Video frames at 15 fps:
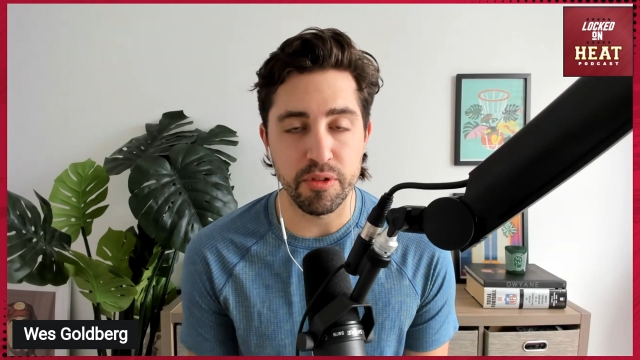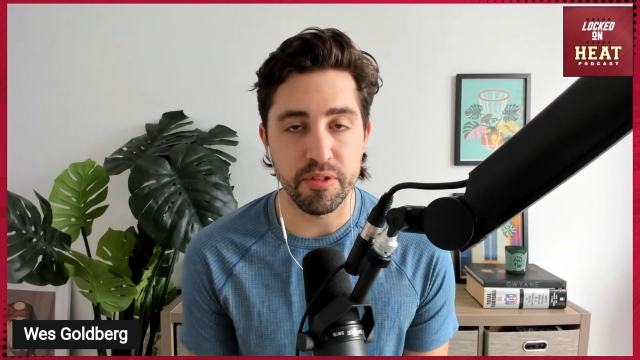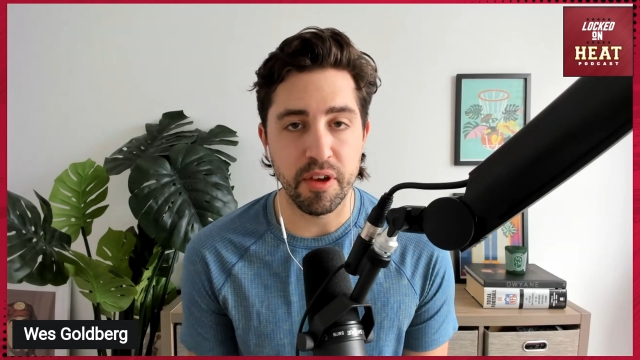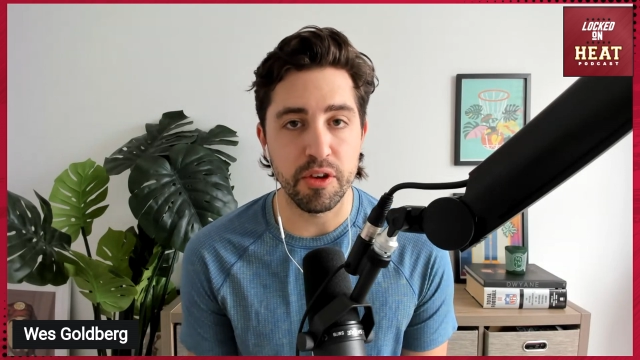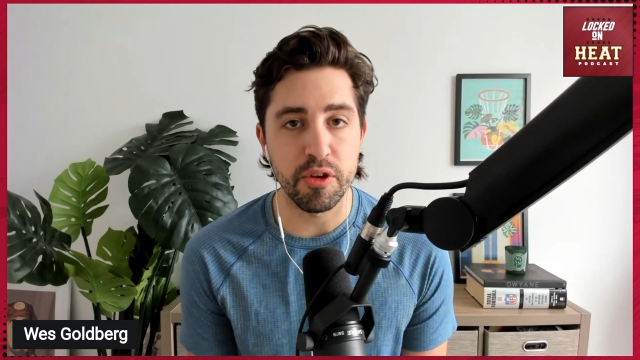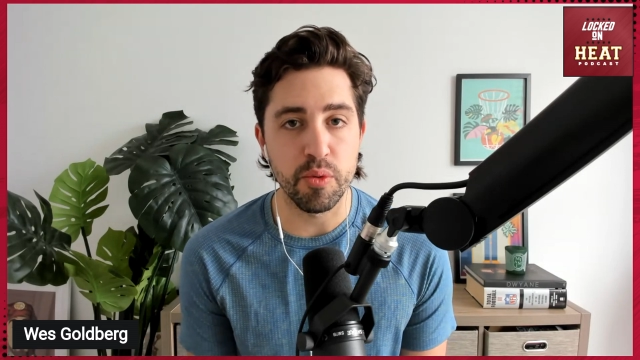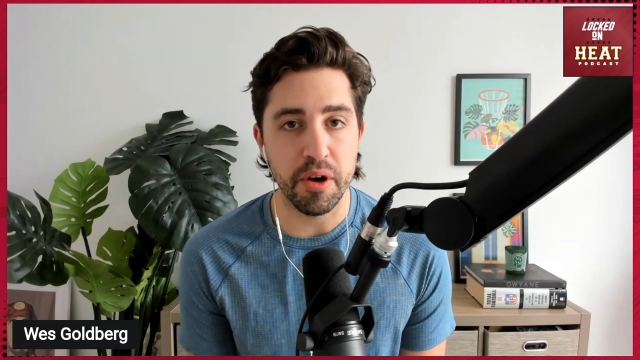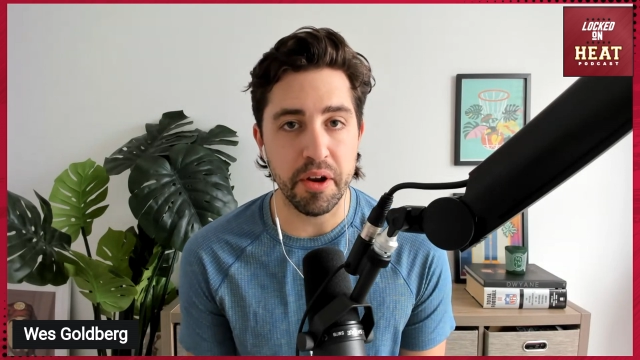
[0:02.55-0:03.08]
We'll
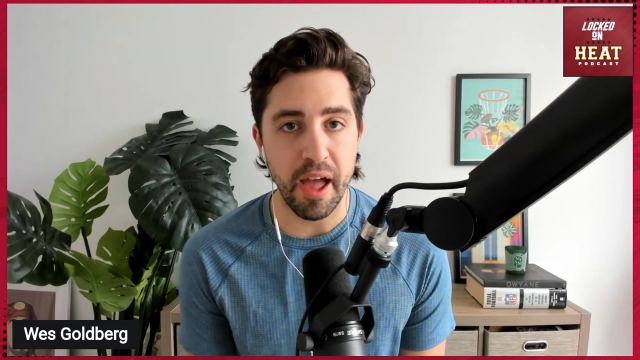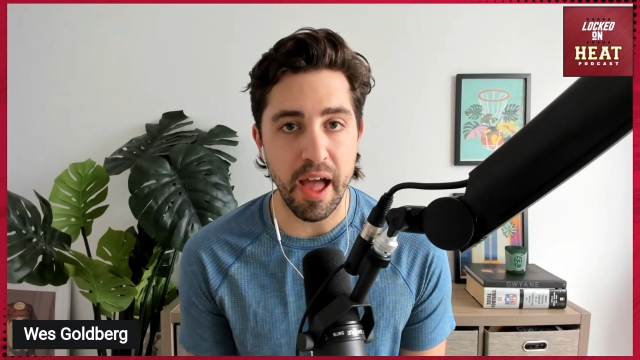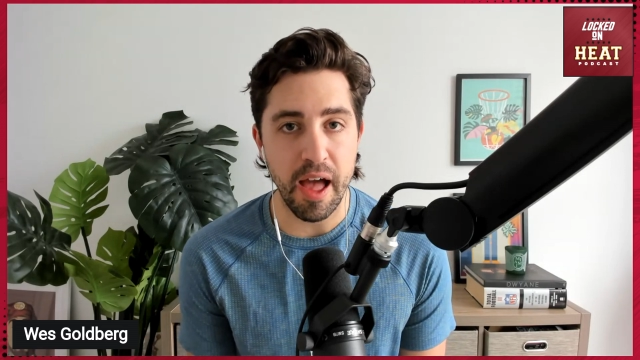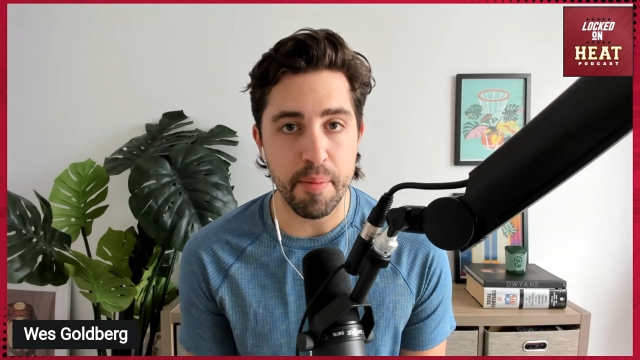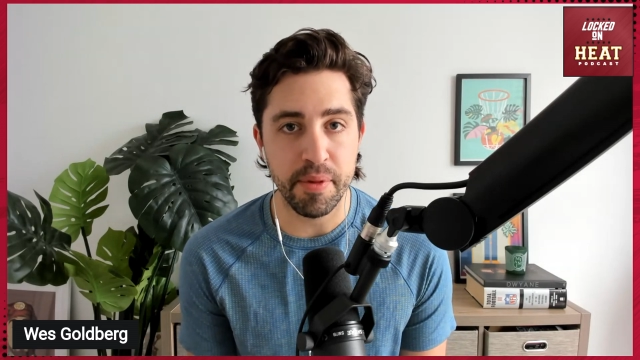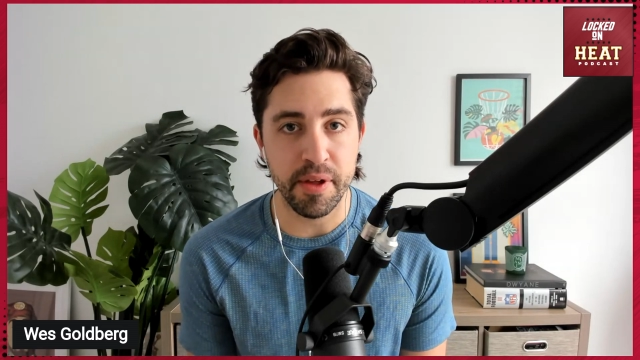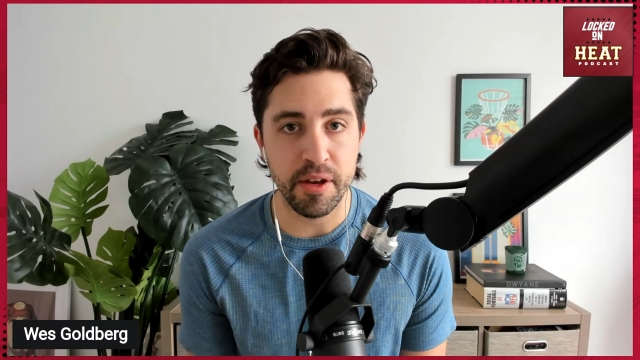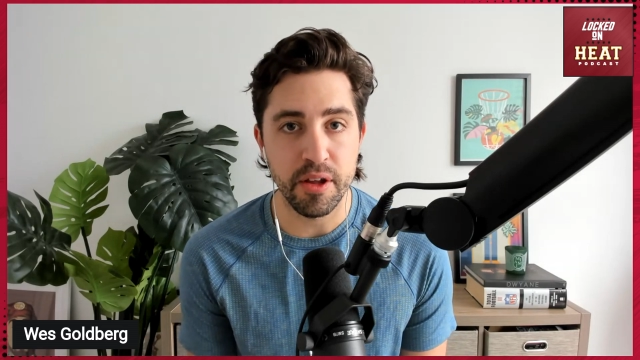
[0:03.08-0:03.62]
tell you what
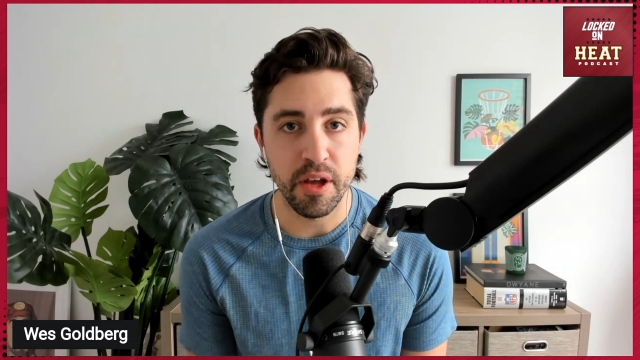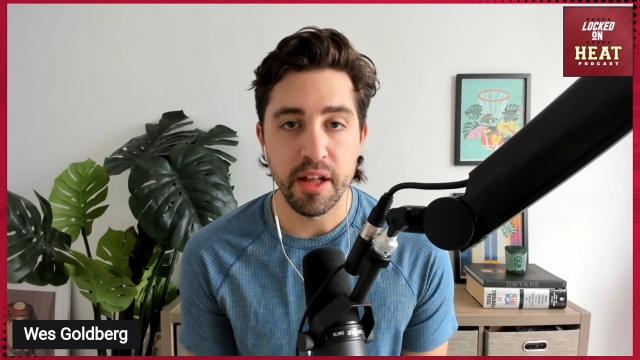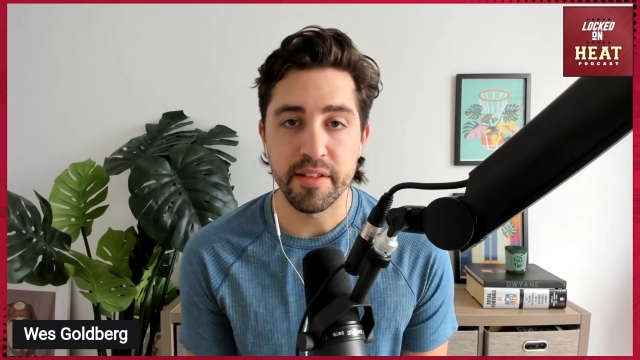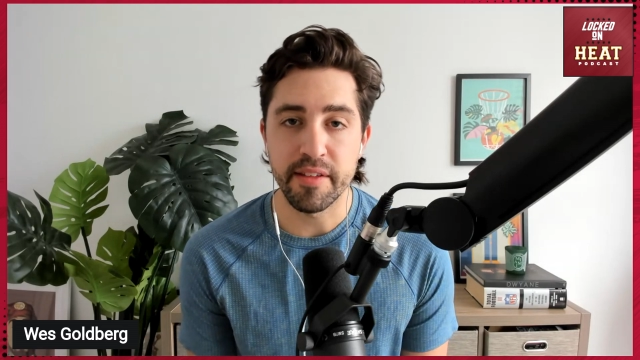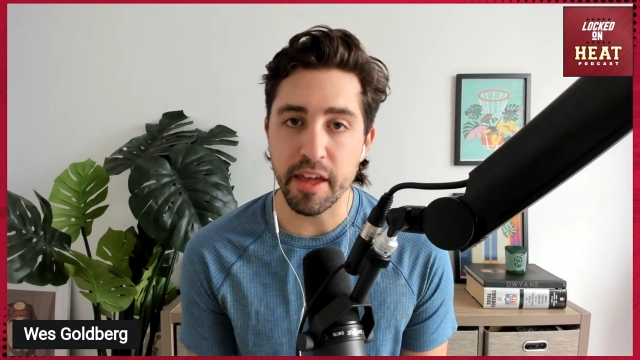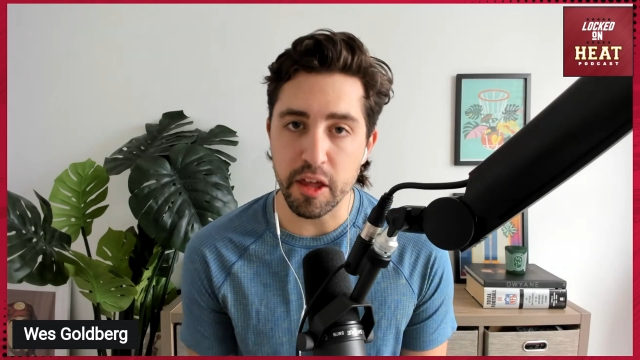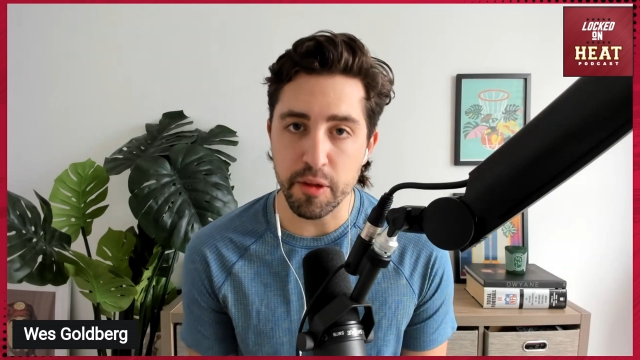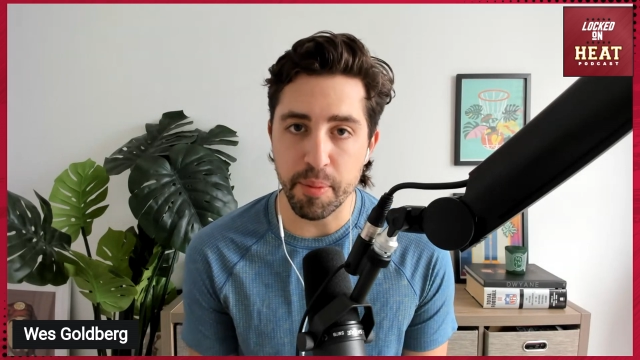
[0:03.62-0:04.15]
happened,
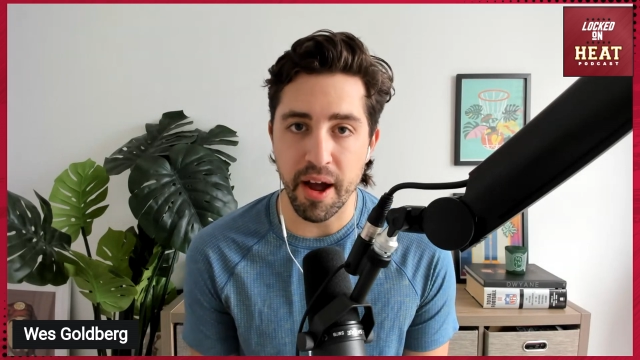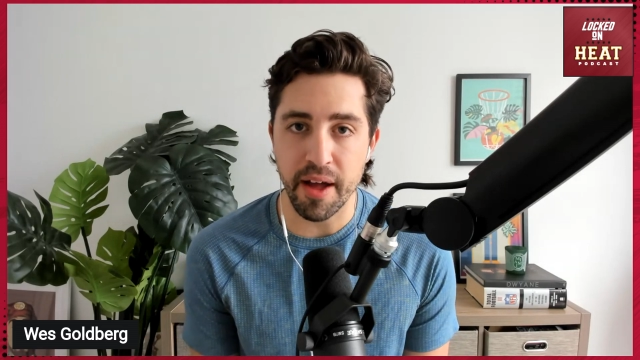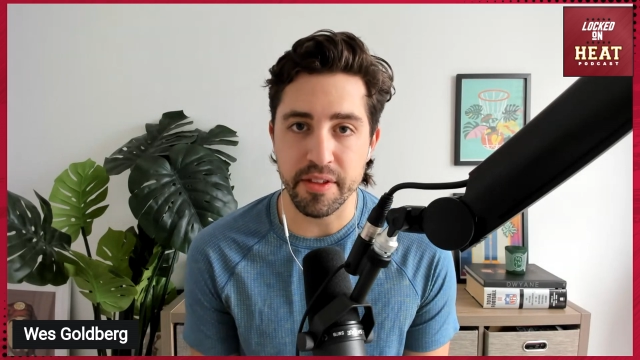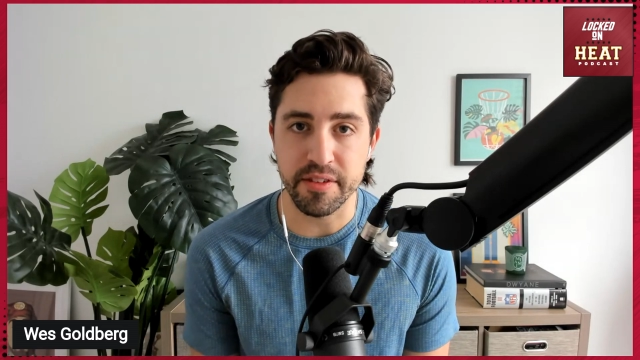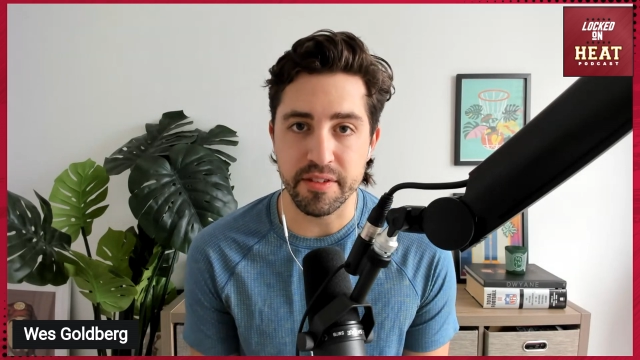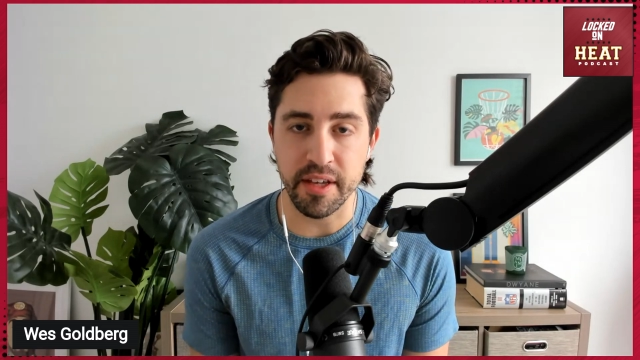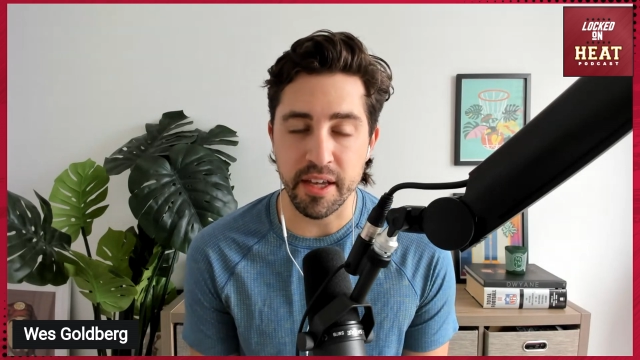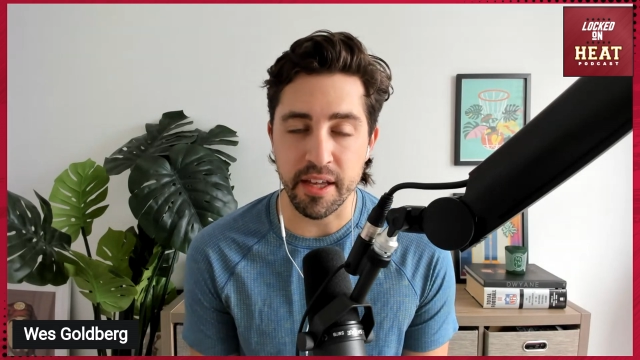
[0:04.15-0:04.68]
take you
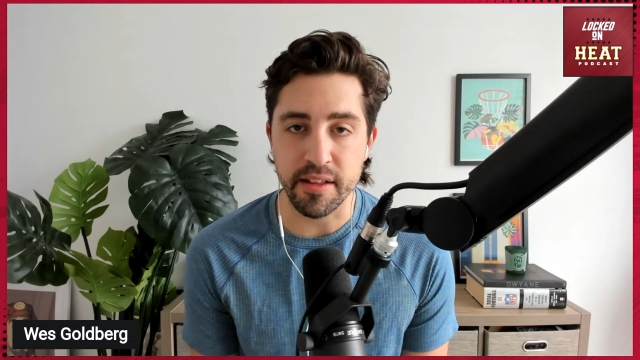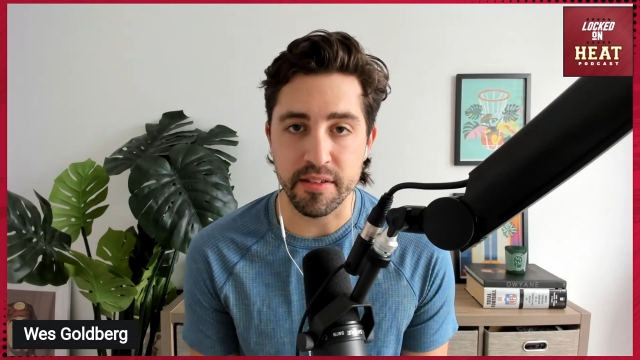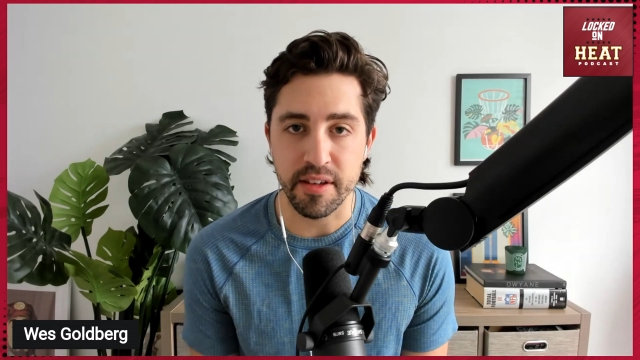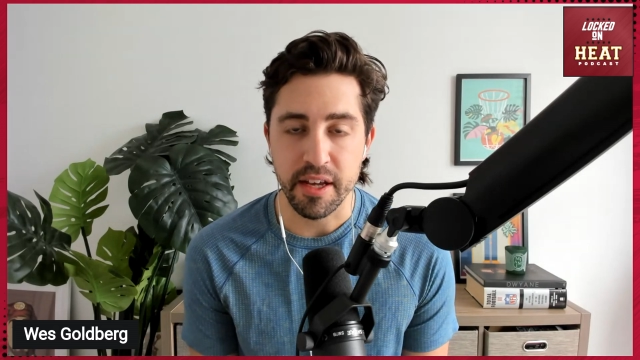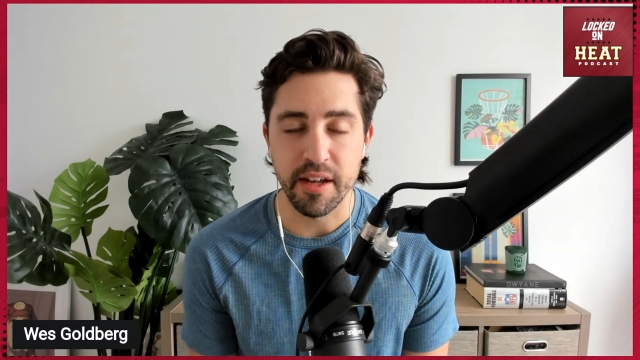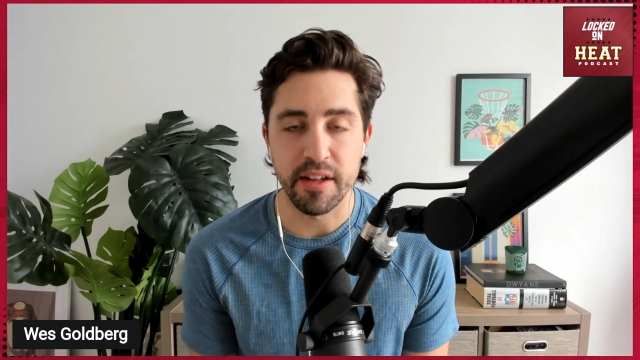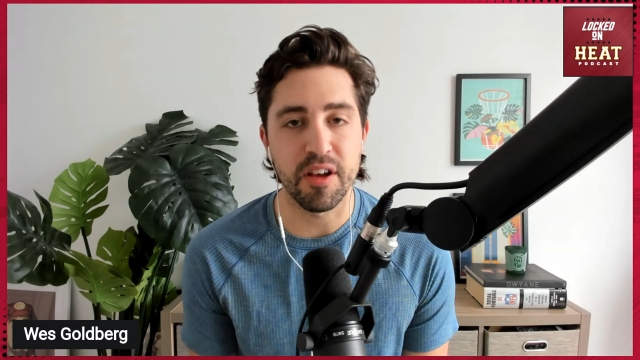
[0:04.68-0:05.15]
behind the scenes,